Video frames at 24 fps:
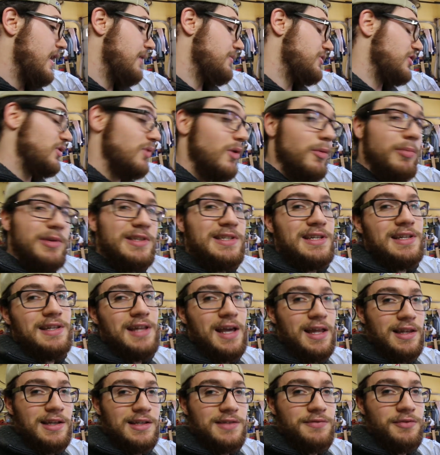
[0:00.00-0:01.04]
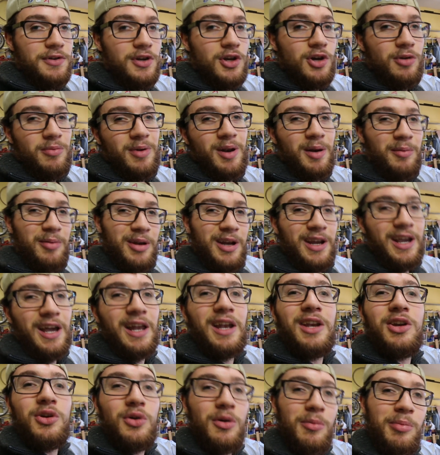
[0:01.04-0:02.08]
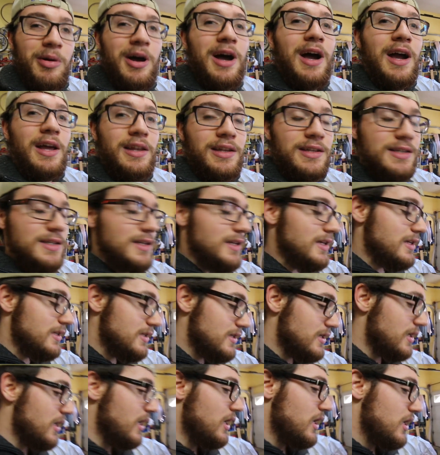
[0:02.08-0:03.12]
So you won't be seeing that in this video, but I'm gonna kind of do it behind the scenes.